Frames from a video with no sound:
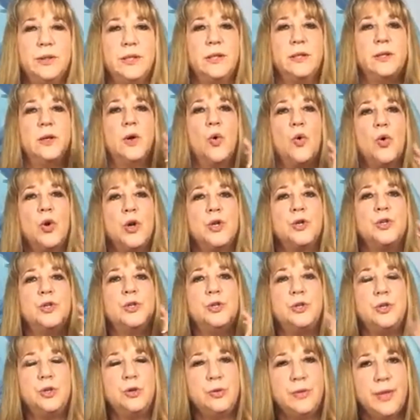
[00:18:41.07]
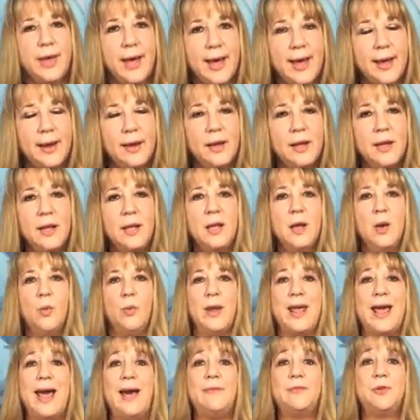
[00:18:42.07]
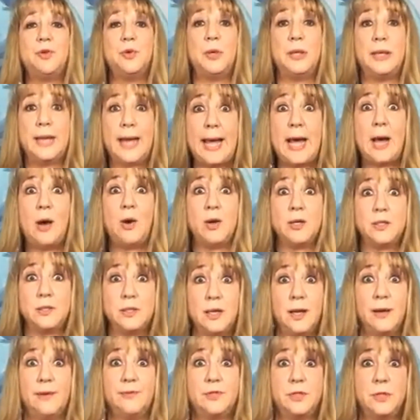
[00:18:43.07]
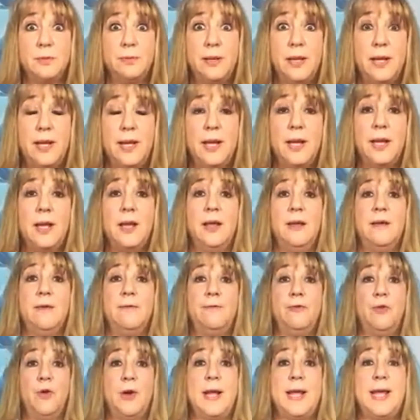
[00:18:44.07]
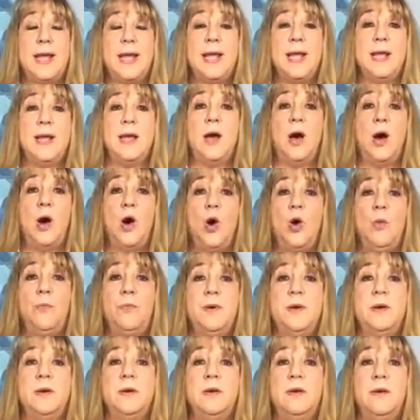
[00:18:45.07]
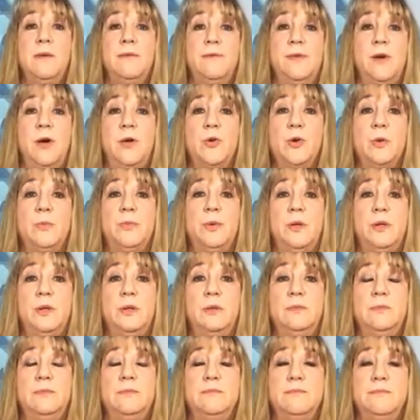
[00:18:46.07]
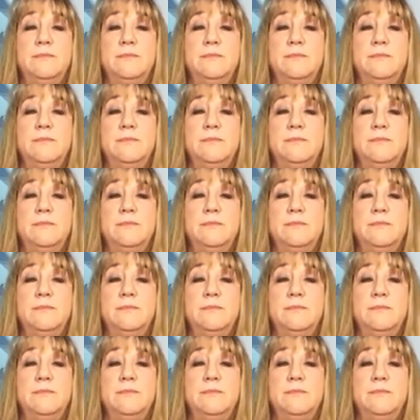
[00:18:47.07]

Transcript: And in order to do that, we have to allow ourselves to be free, open, vulnerable,